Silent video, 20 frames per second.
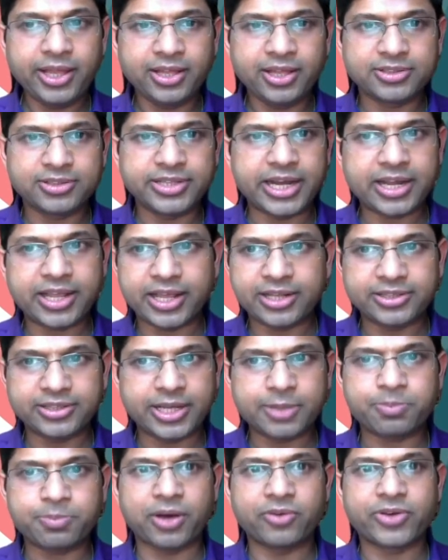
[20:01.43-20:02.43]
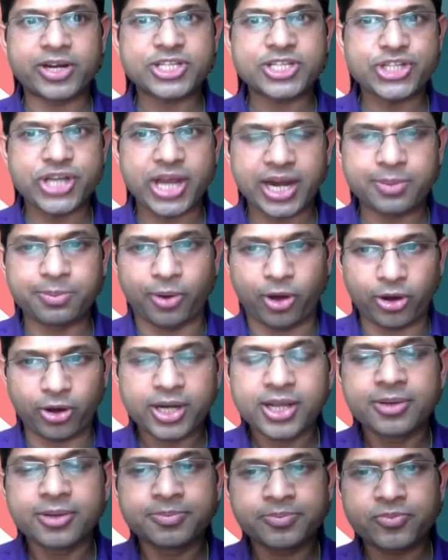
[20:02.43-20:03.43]
that can then power a chatbot,
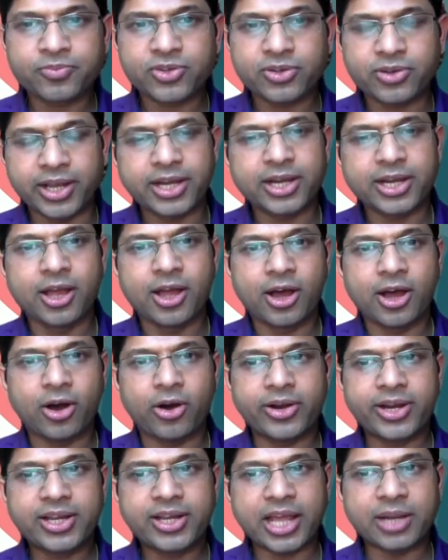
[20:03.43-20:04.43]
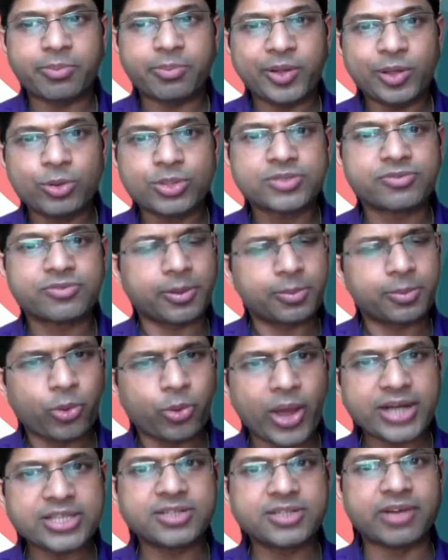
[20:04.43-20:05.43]
right? Or it can be used for
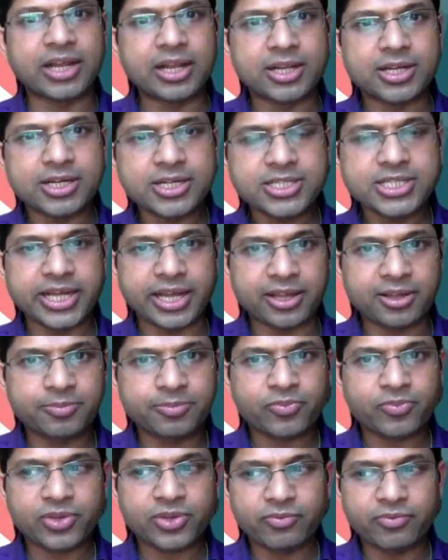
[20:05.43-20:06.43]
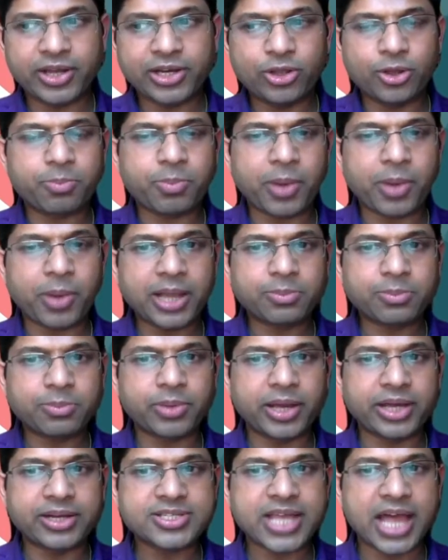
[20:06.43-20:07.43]
proactive alerting when your pipeline is
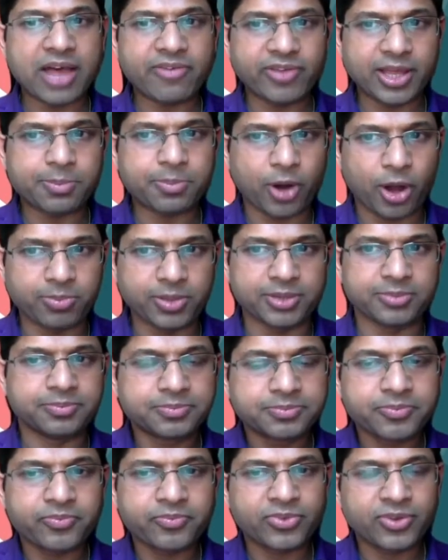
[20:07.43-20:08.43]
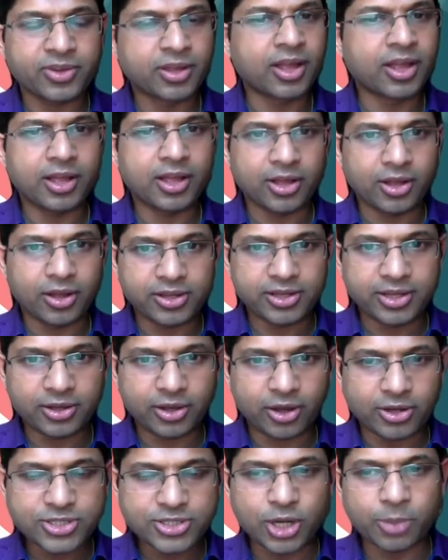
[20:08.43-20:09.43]
having a problem. On
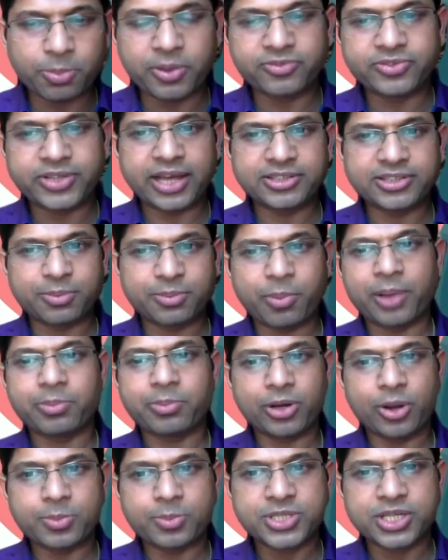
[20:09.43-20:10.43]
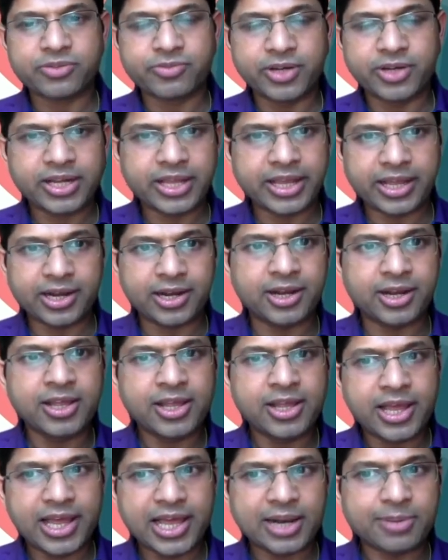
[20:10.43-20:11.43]
top of that, the pipeline observer can
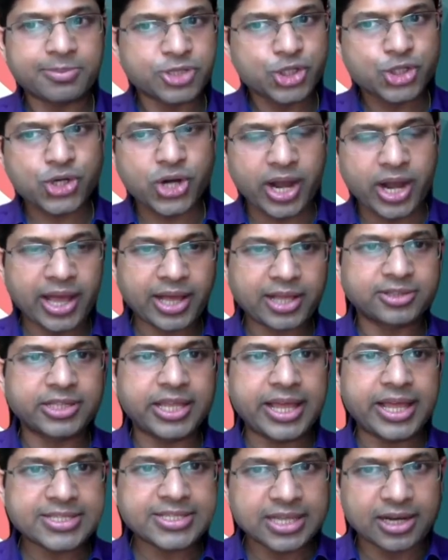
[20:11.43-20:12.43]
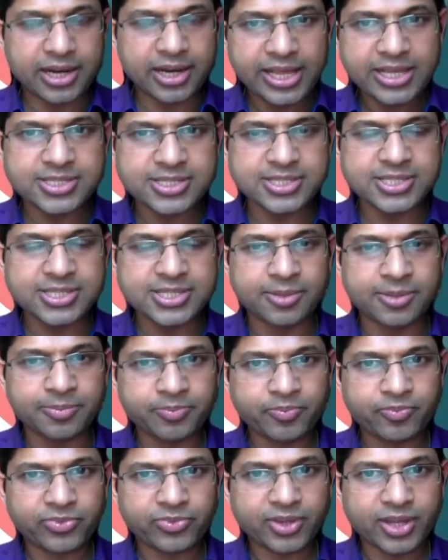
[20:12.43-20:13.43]
help track the SLAs,
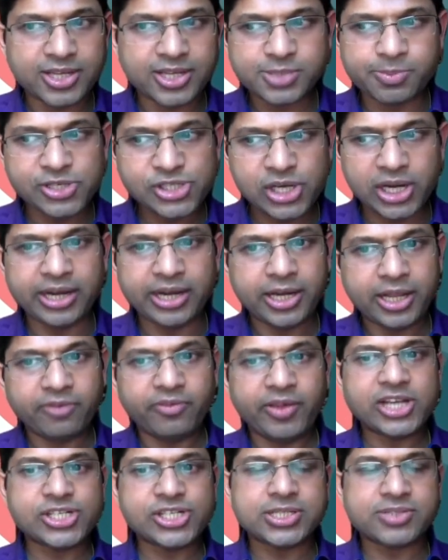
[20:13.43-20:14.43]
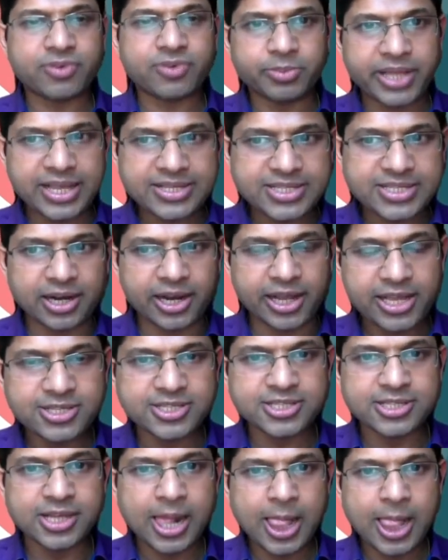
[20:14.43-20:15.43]
especially deviations from the SLAs.
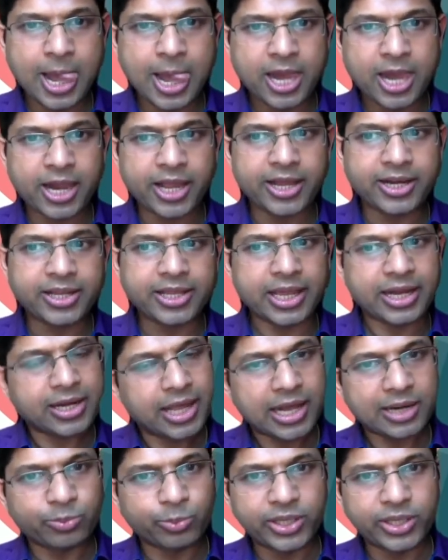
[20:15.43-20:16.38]
It can help with